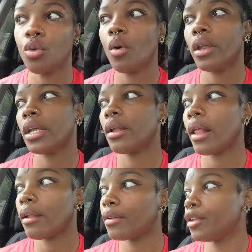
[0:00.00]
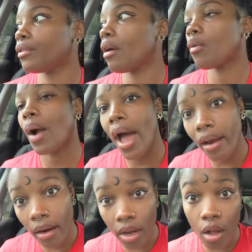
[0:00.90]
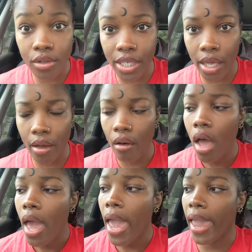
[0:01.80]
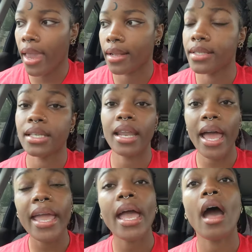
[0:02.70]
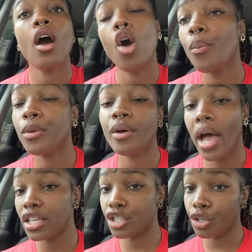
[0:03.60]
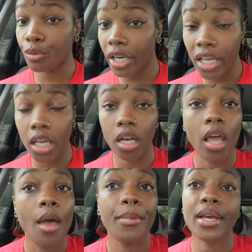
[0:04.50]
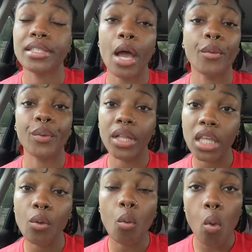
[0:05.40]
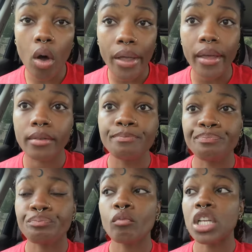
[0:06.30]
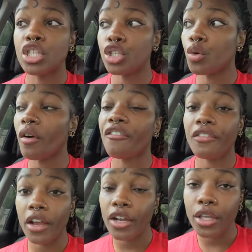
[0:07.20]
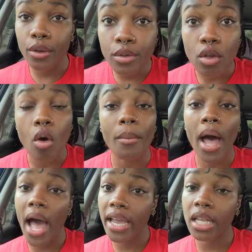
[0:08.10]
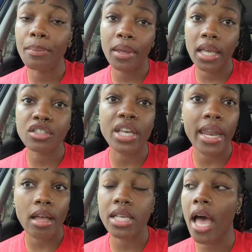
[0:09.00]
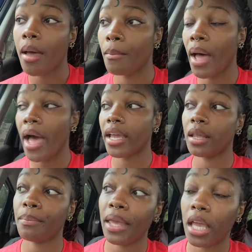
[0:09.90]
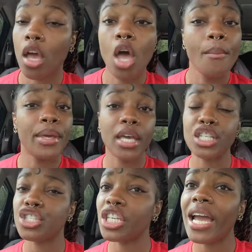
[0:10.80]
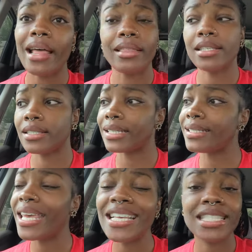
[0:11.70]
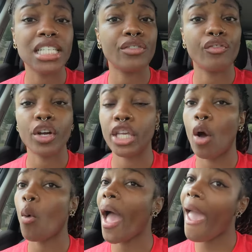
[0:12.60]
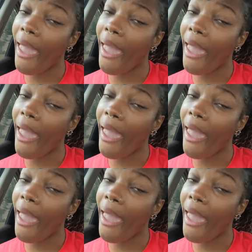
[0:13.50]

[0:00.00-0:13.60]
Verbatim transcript: you want to, you know, ride our coattail. And tonight, I hope you guys tune in because I really want to do a fair use on Mahogany Pink. Shout out to Mahogany Pink because she got the statistics for your